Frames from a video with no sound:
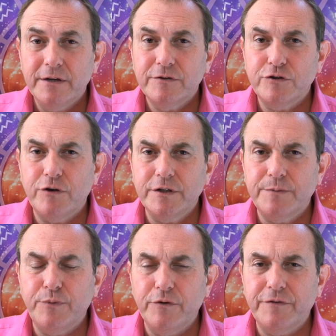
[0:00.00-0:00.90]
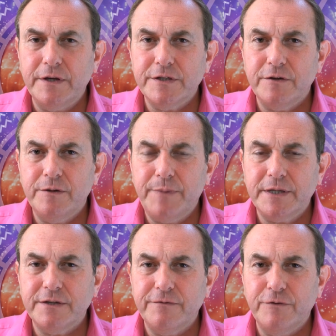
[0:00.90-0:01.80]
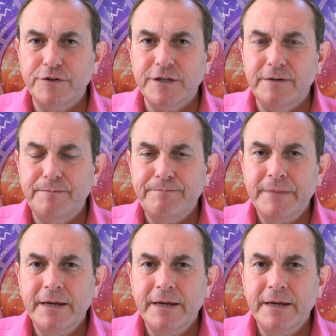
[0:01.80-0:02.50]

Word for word: to try to put things on a better footing.